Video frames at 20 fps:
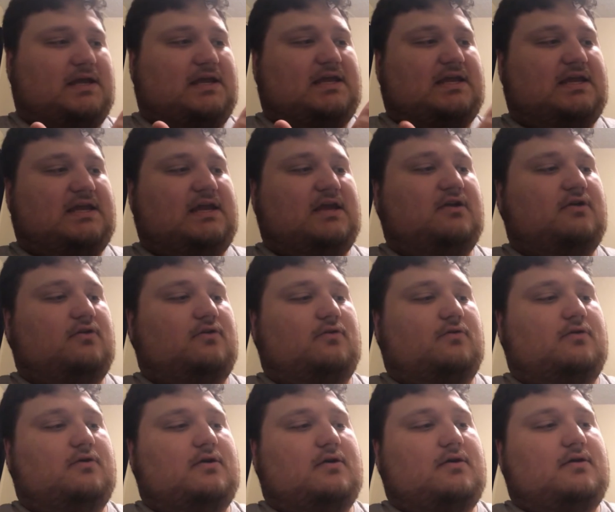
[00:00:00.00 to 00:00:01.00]

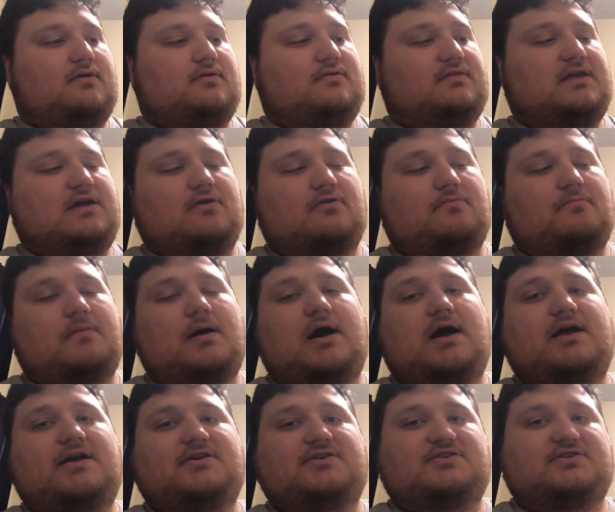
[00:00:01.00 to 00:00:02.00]
here, the
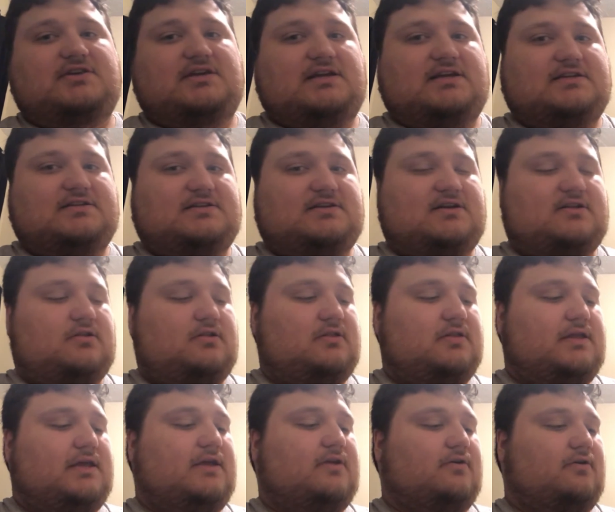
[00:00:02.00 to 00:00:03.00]
homage is
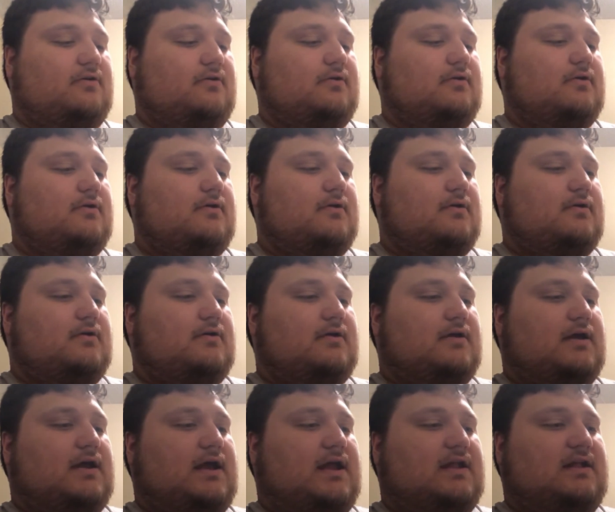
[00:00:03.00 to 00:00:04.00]
clear,
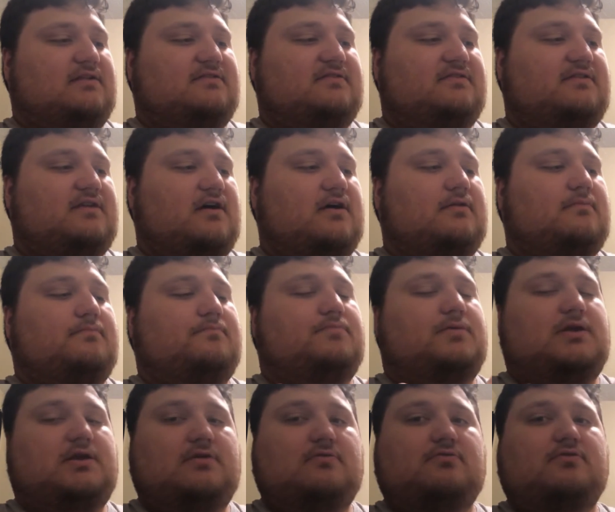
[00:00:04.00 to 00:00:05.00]
and it's done
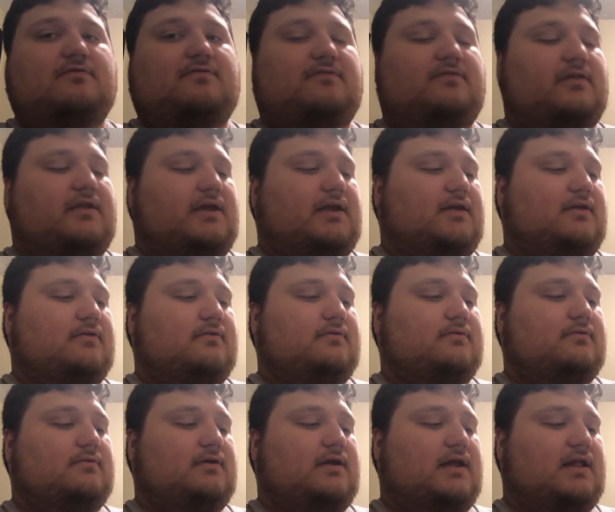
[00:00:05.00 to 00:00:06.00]
beautifully.
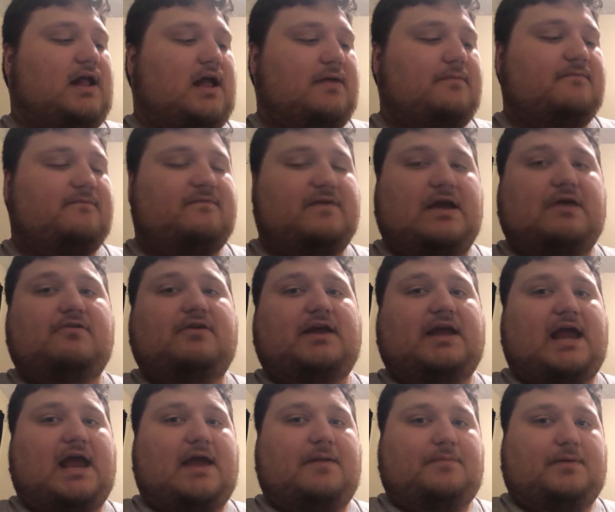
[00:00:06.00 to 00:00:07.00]
And I'm
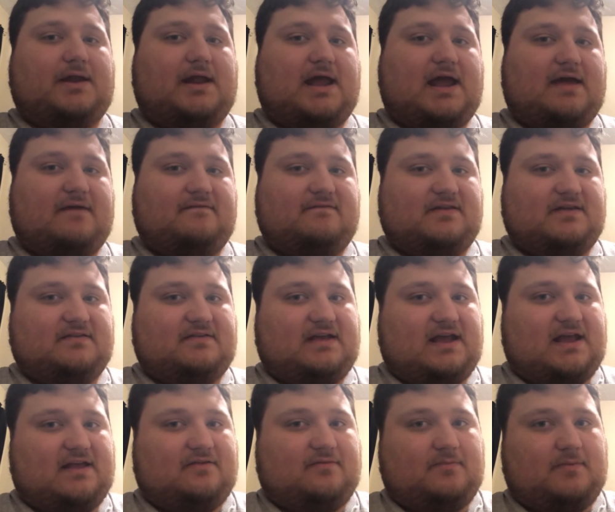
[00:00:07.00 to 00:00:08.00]
very happy to have this
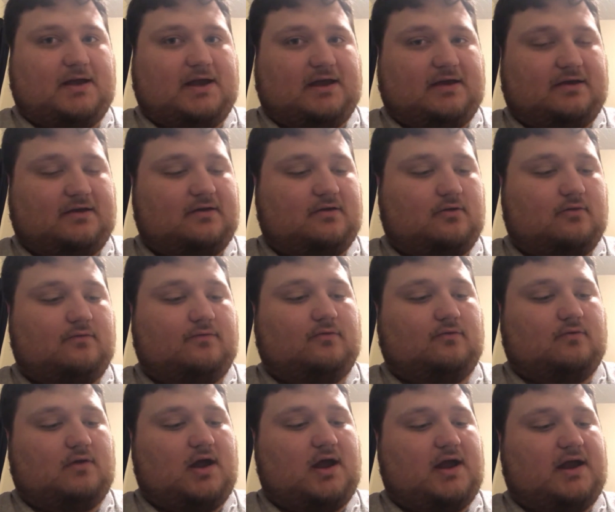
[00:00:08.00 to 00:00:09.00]
as my
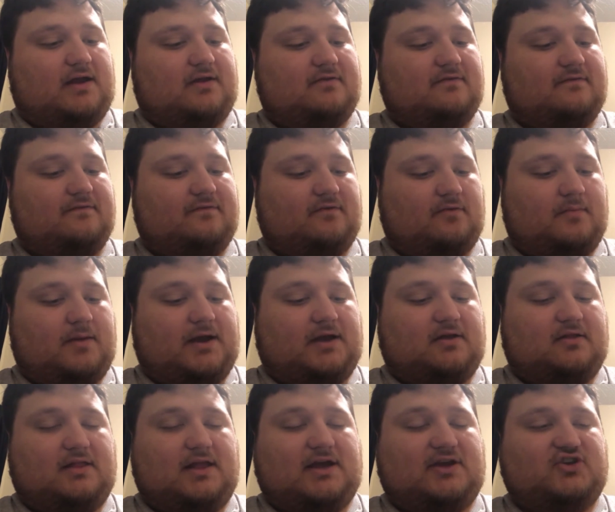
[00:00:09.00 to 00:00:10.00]
override for my
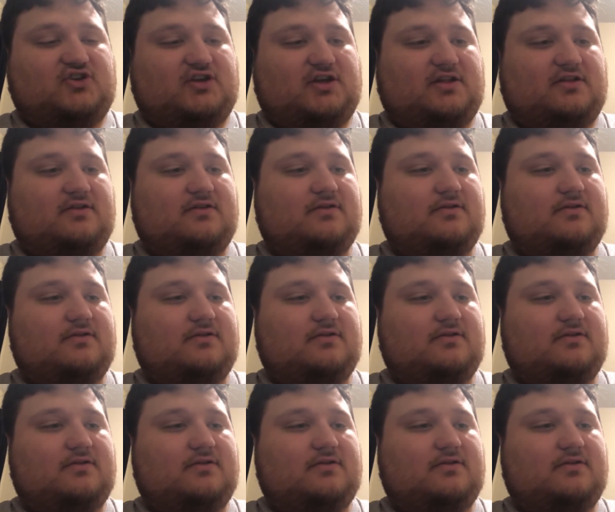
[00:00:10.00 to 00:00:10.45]
collection.